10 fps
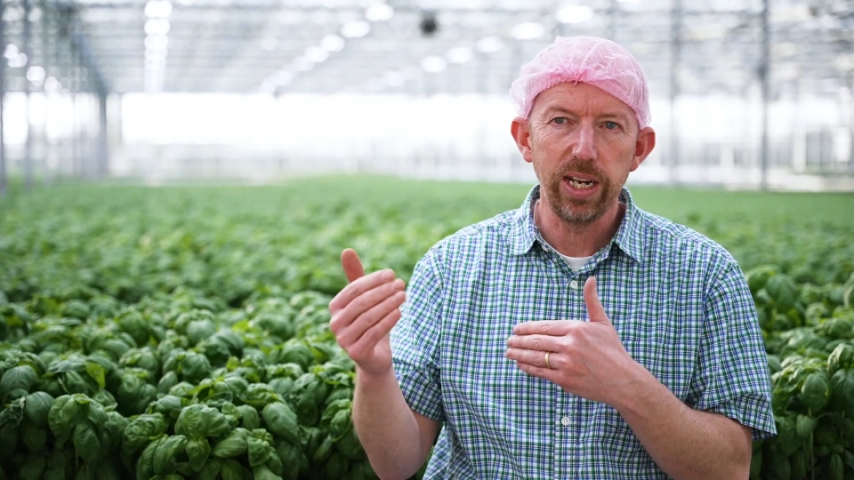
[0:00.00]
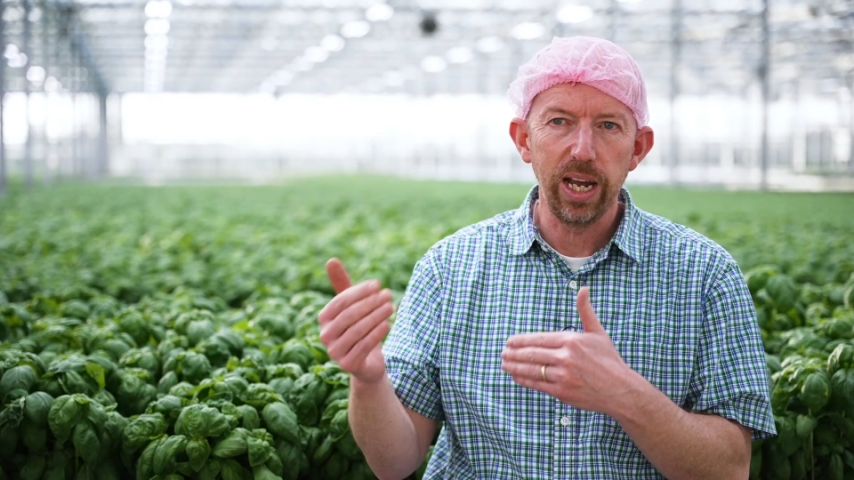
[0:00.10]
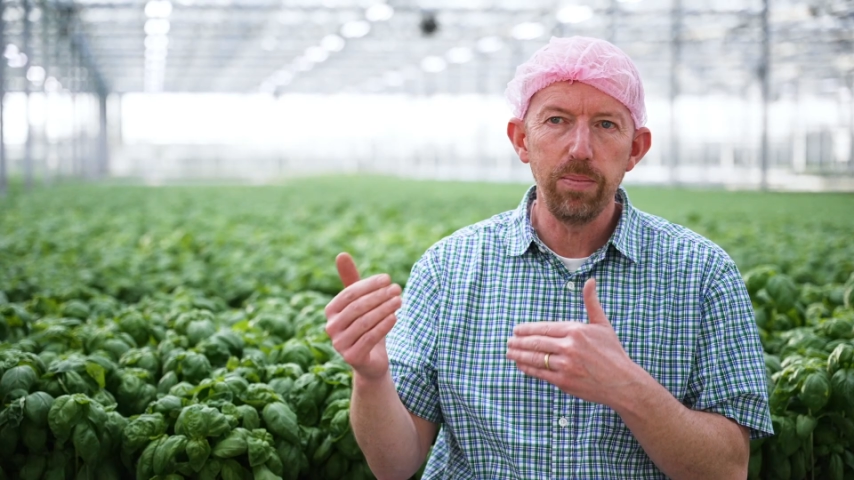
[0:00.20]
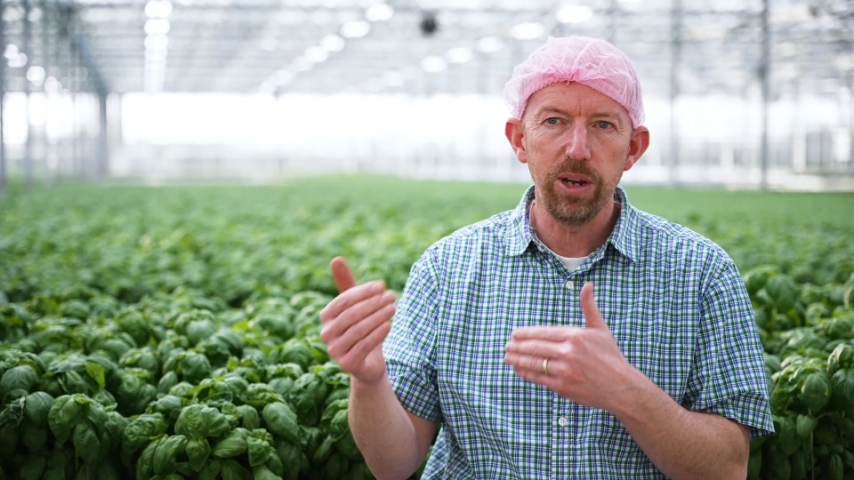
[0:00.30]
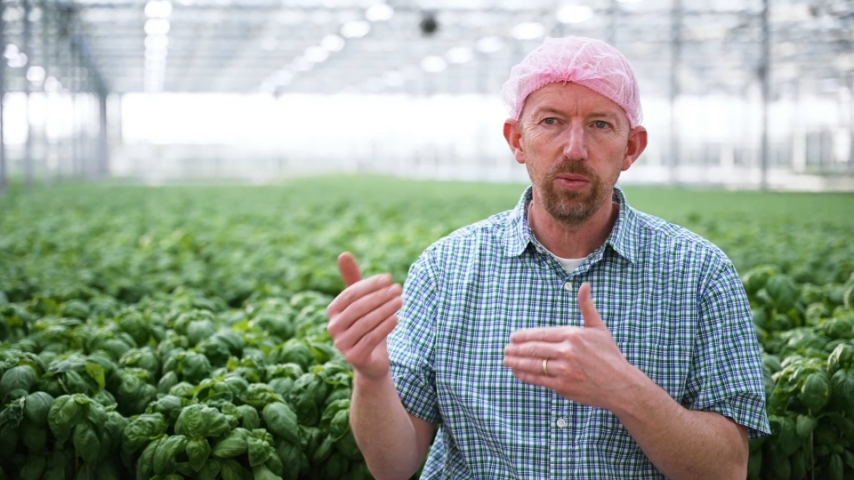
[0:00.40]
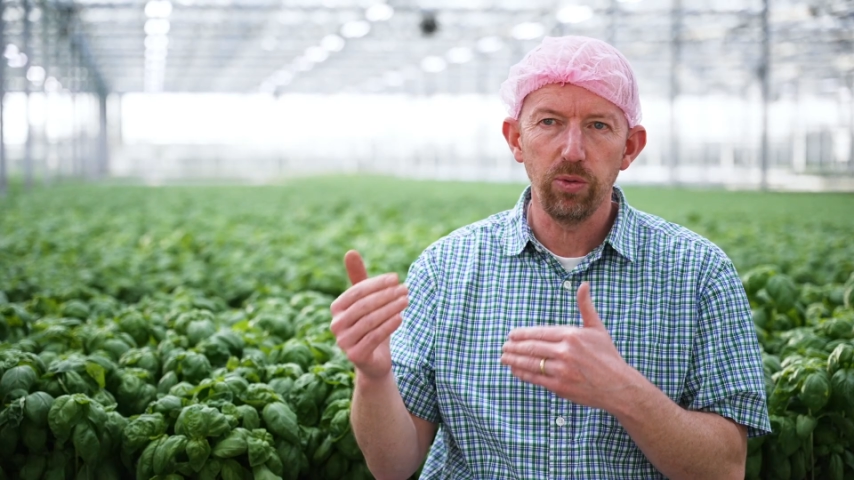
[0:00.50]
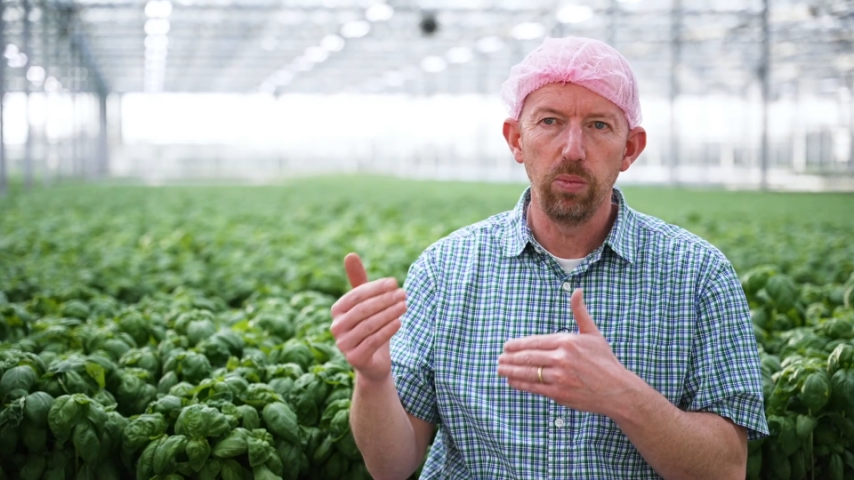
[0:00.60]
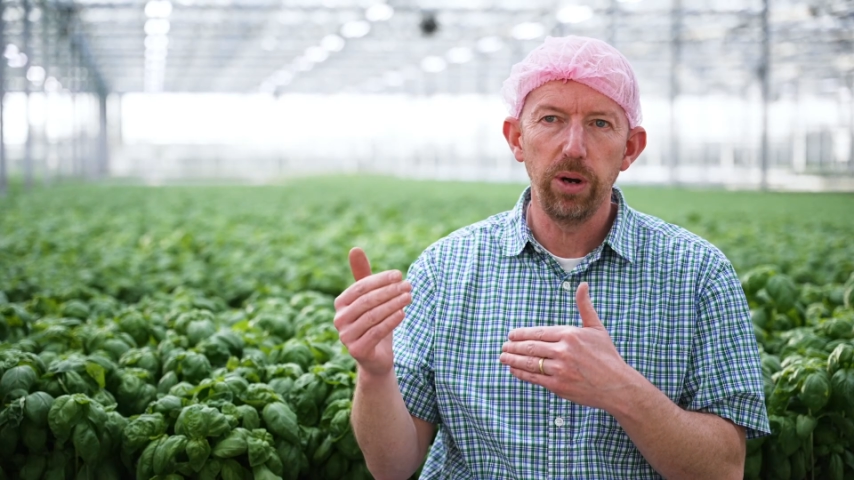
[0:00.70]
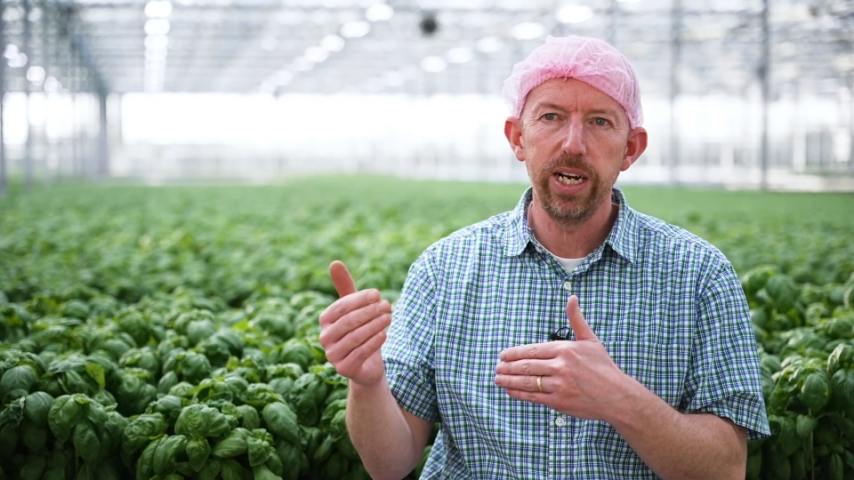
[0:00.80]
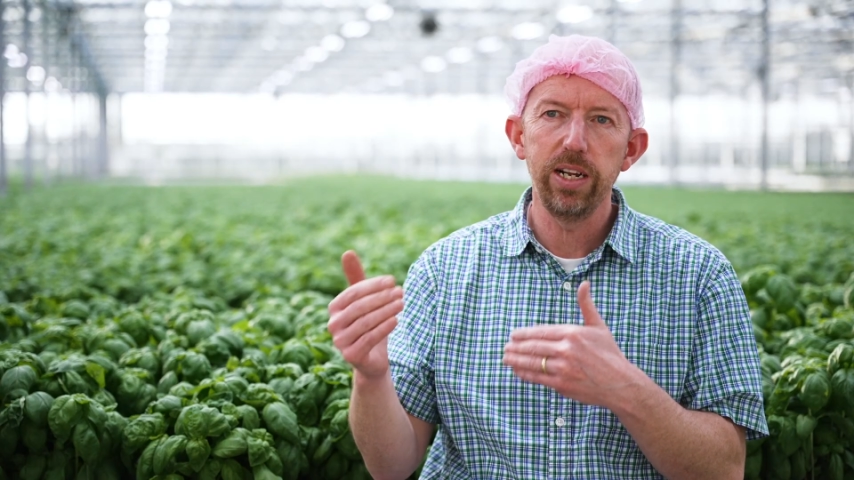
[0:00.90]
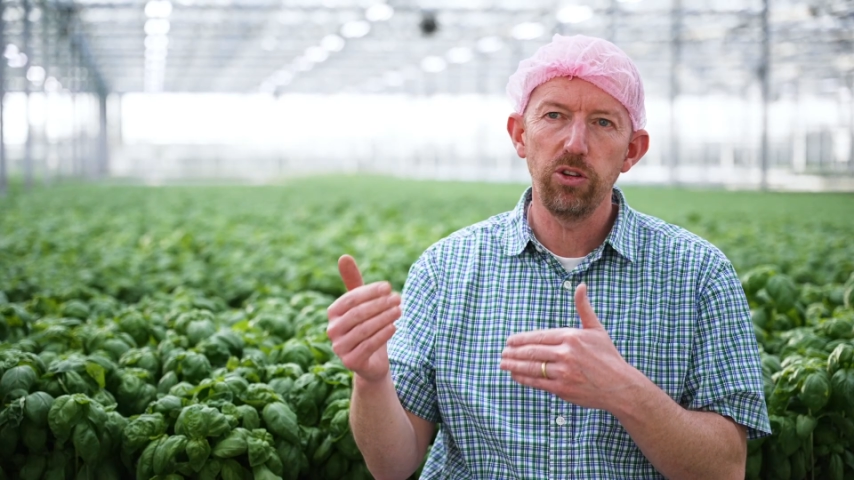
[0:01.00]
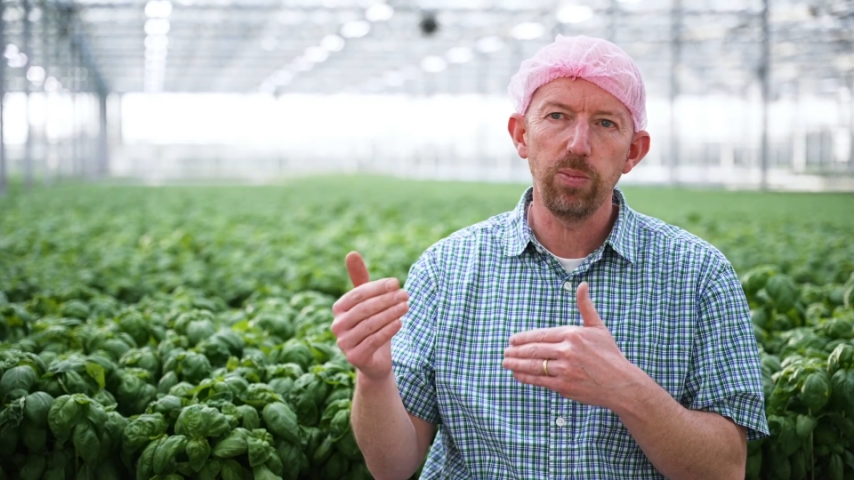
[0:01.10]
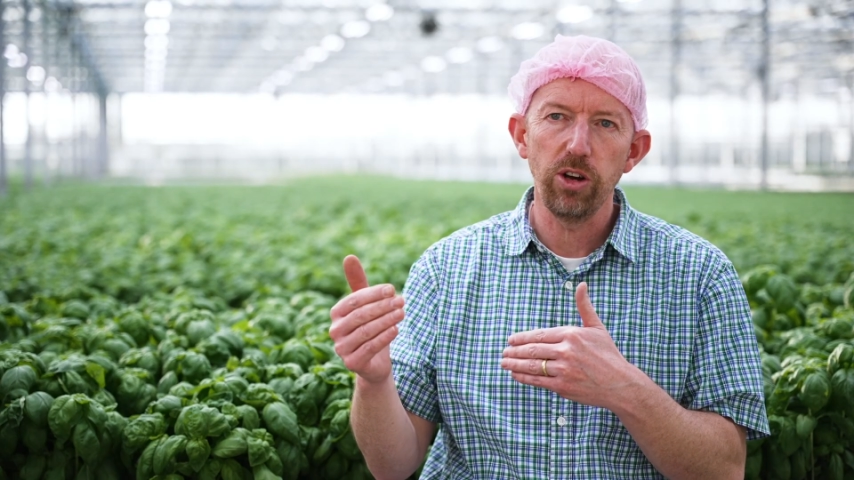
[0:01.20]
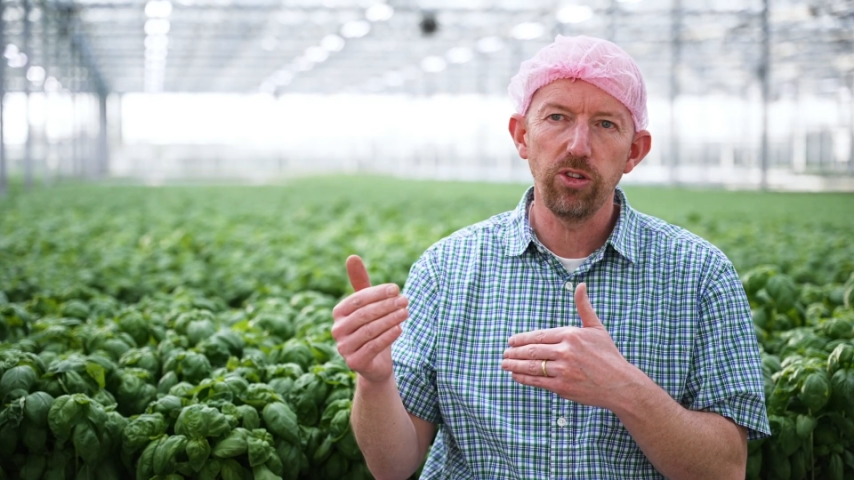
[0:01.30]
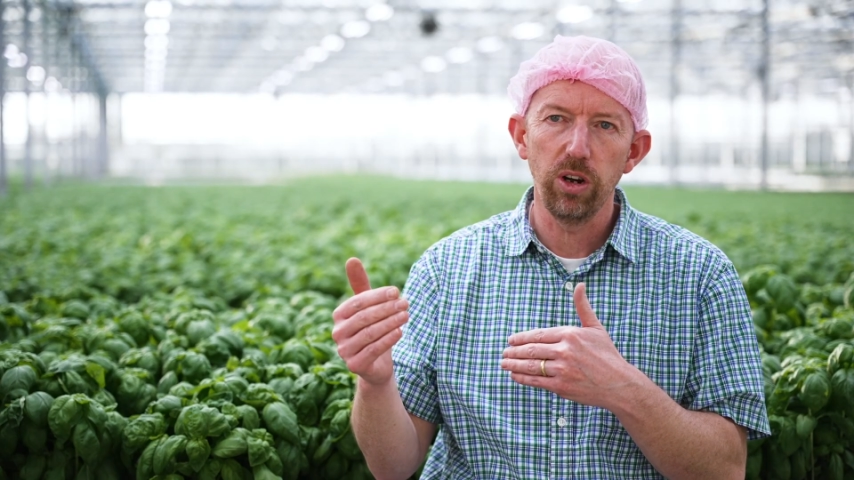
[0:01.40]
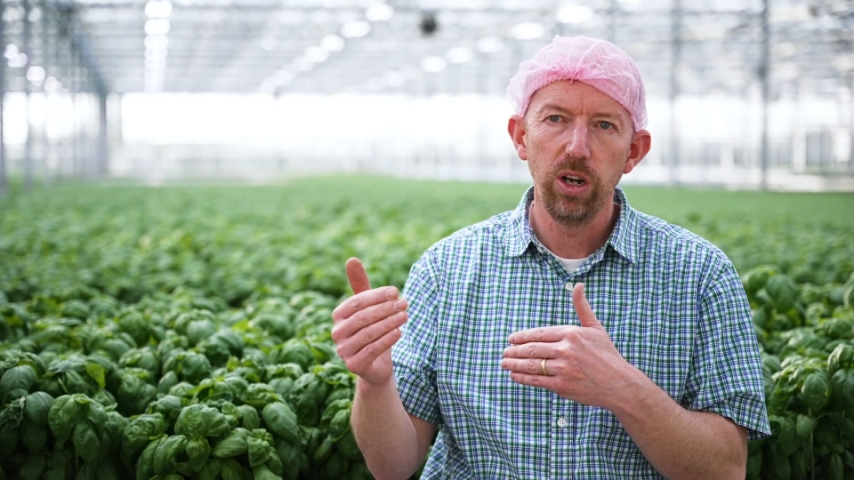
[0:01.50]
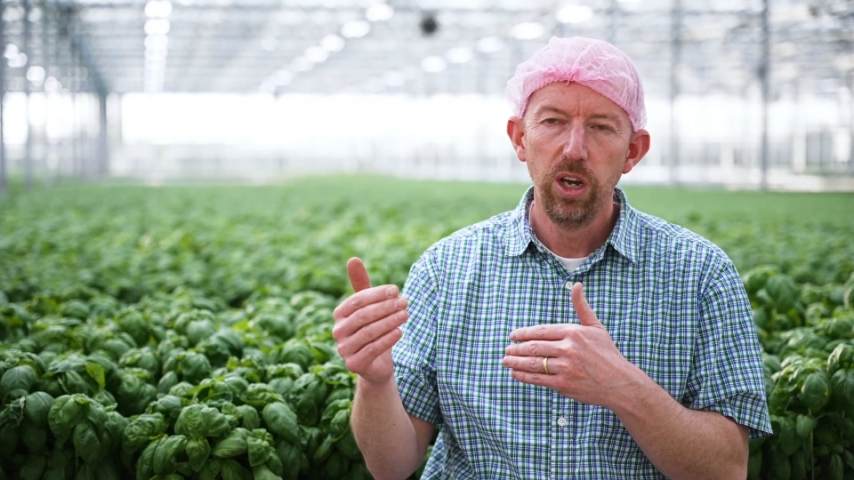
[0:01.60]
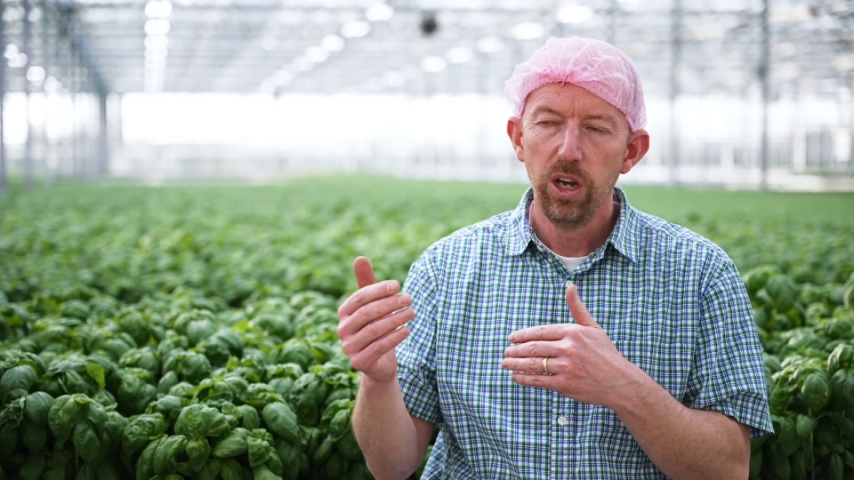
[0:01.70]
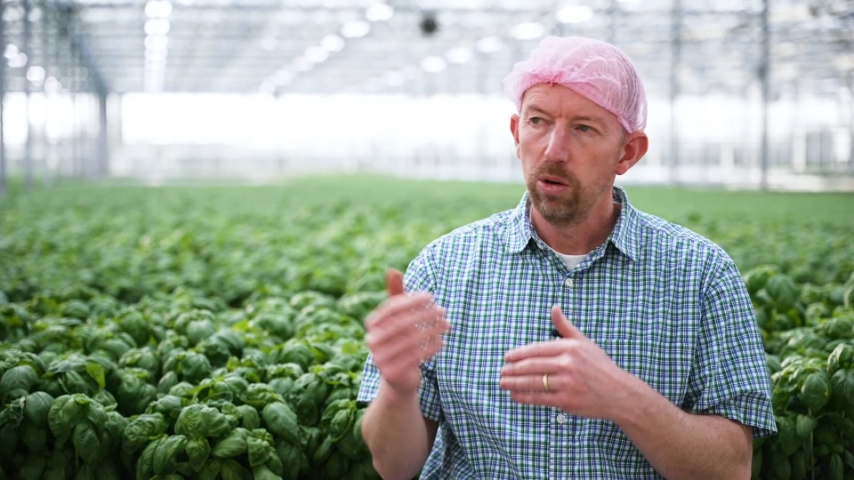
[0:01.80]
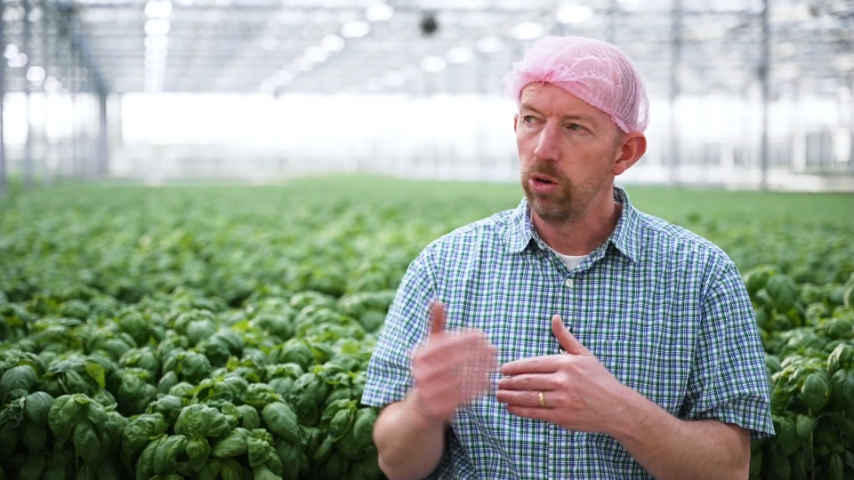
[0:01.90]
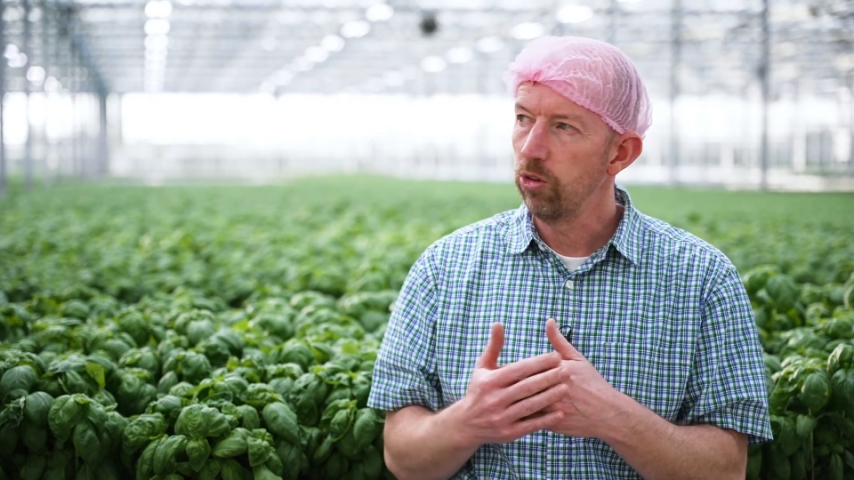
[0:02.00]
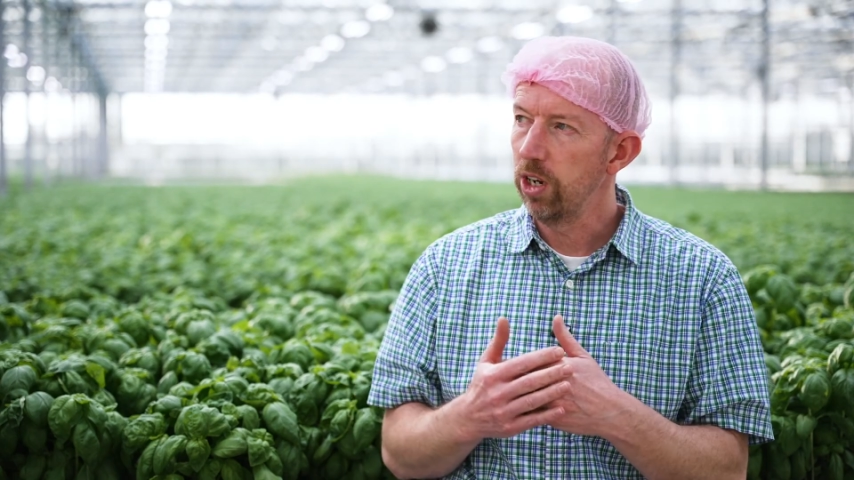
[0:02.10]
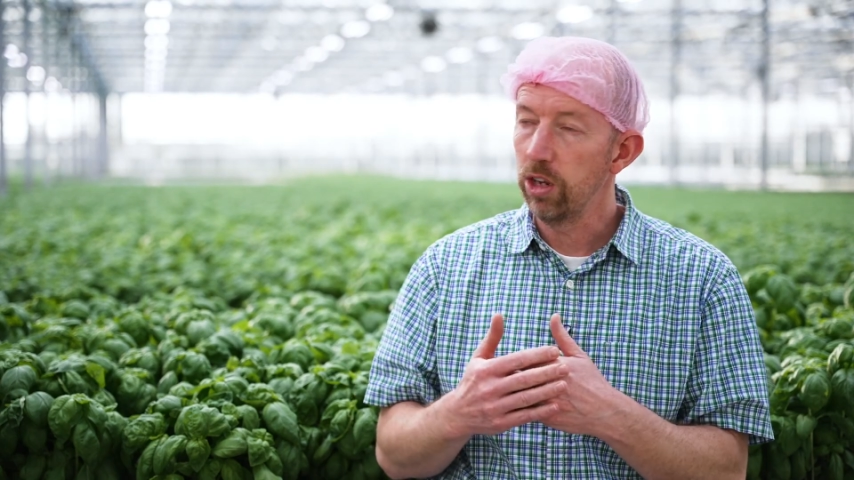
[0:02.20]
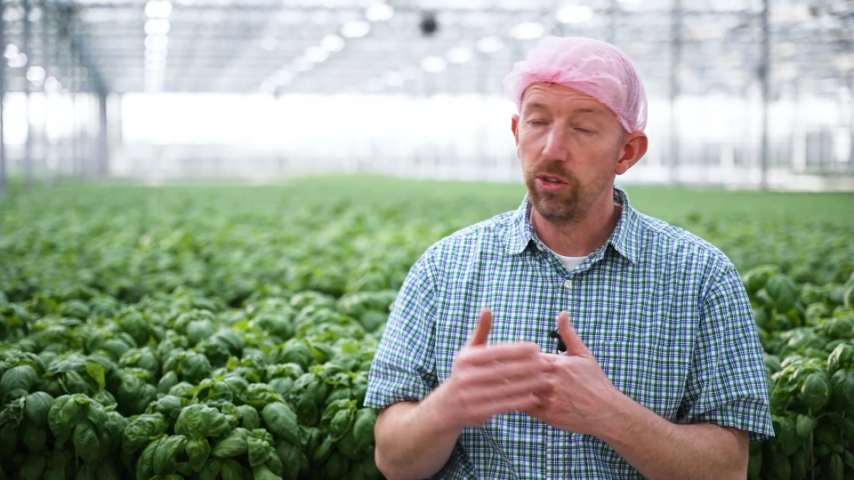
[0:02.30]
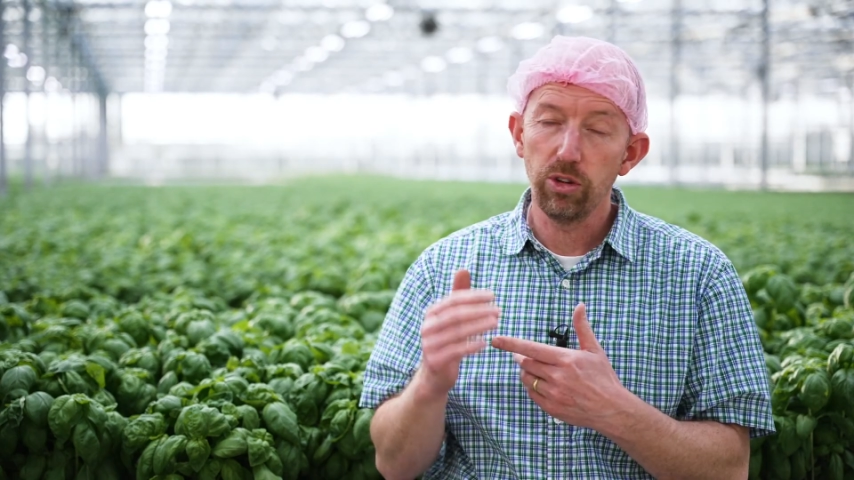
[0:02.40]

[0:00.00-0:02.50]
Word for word: name it, from Heliospectra, which really gives